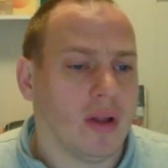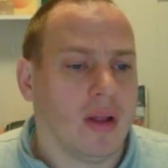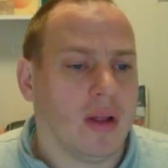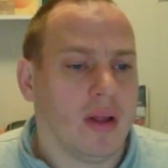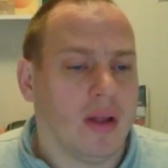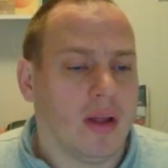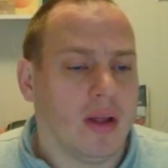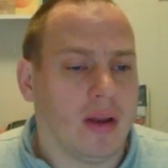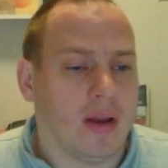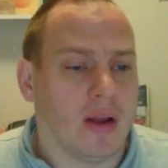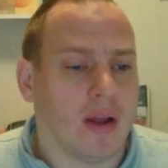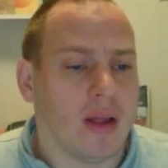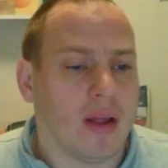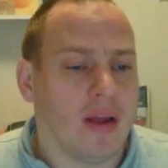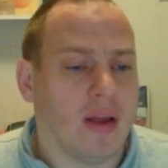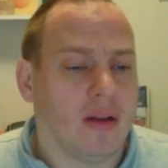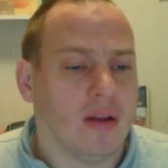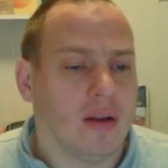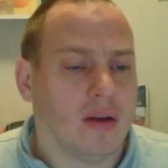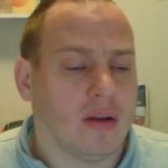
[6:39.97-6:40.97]
and
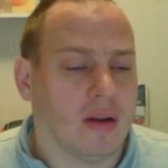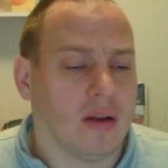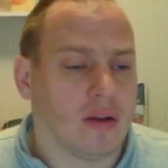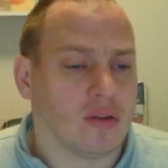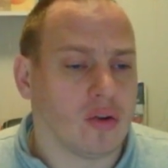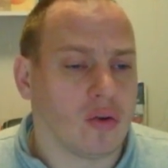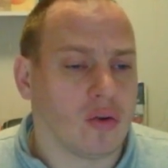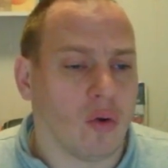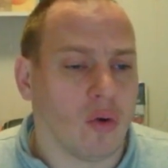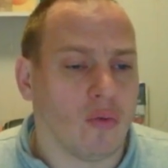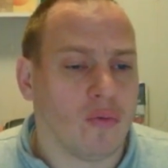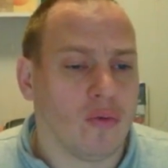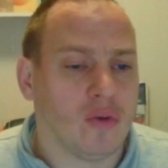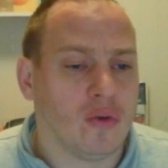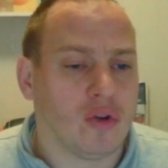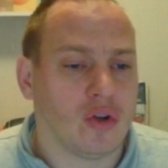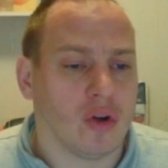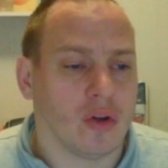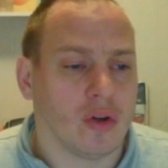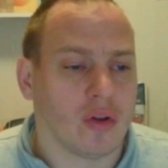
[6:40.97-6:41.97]
again there's a Kung Fu
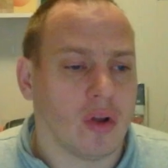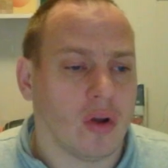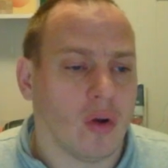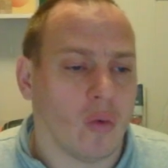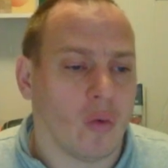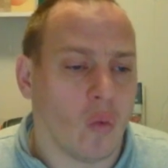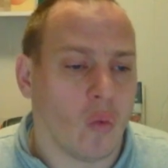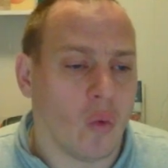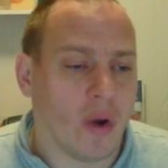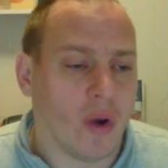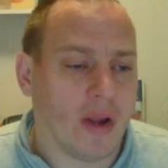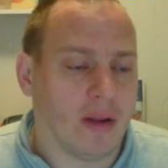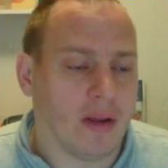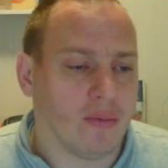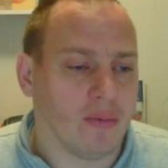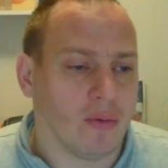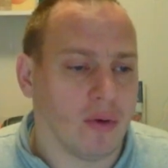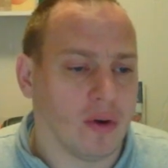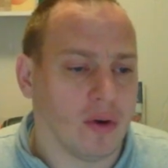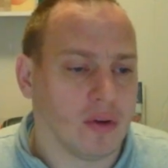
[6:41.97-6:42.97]
shot waiting
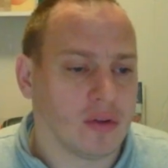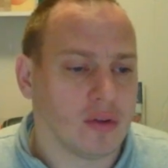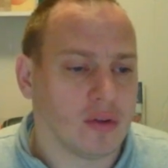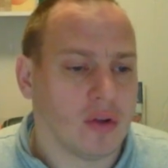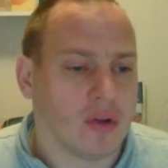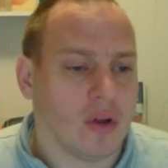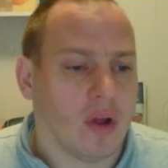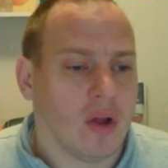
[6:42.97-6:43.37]
for us.